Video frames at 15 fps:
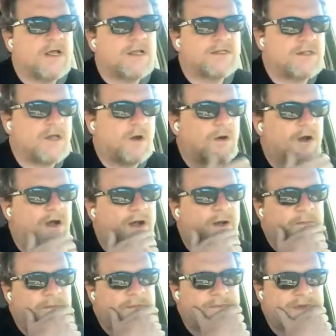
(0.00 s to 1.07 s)
So,
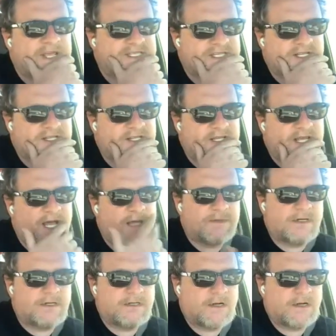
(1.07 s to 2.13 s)
um, but basically, I
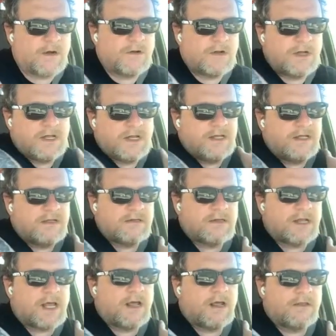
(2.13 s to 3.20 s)
mean, you know,
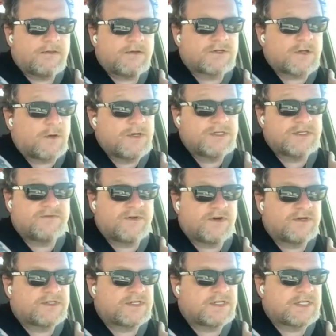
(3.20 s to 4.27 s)
there's always
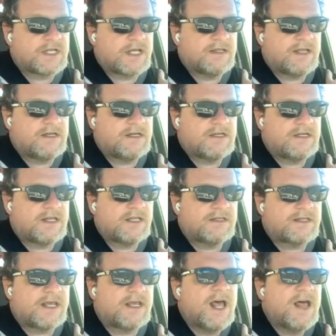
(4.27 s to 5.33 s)
adversity. It, they, they,
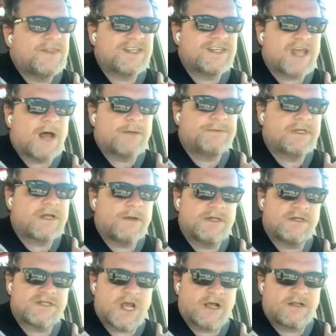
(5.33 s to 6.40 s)
they stop becoming
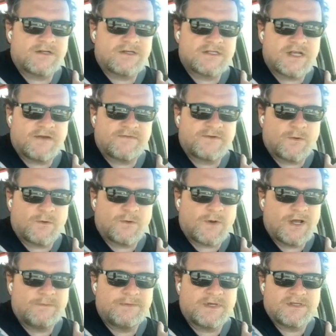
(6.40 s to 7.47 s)
challenges after a while
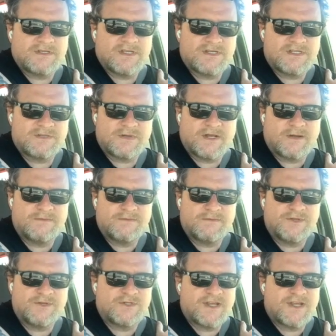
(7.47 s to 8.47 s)
because they just become Tuesday.